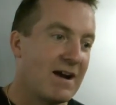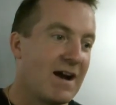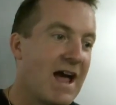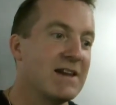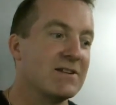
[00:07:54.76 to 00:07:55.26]

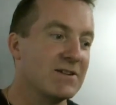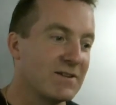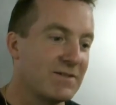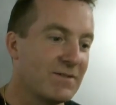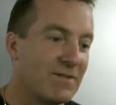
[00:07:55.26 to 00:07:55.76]
I had to look
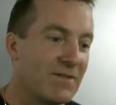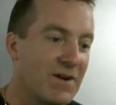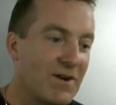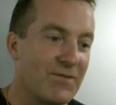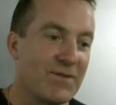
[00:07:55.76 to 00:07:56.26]

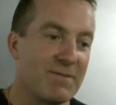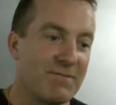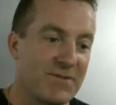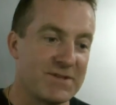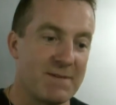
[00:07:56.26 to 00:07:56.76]

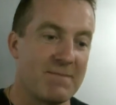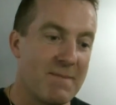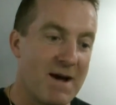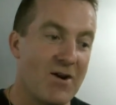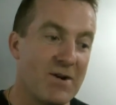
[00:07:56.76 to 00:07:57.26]
for something of
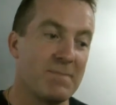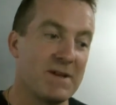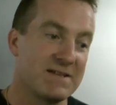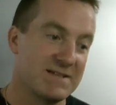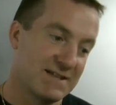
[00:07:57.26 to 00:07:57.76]
my own, and
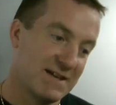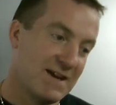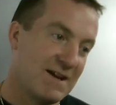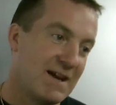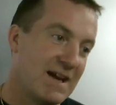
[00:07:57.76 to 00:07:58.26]
plus
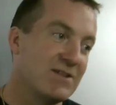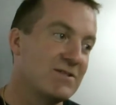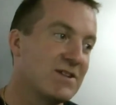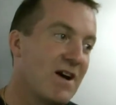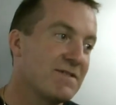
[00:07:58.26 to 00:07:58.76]

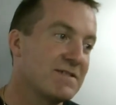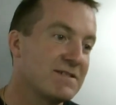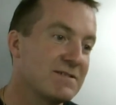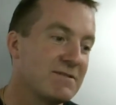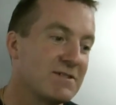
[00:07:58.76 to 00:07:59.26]

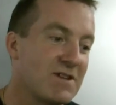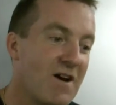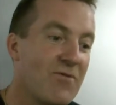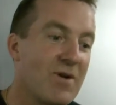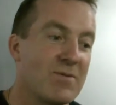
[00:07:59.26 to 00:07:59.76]
InduSoft's
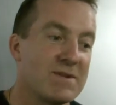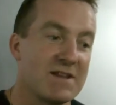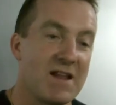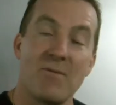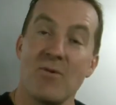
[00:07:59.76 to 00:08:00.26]
software was a
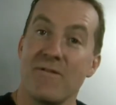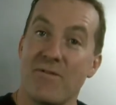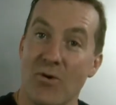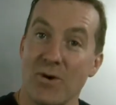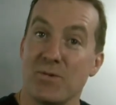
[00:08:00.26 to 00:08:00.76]
lot more
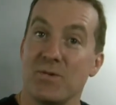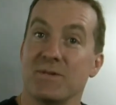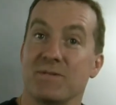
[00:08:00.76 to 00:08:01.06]
affordable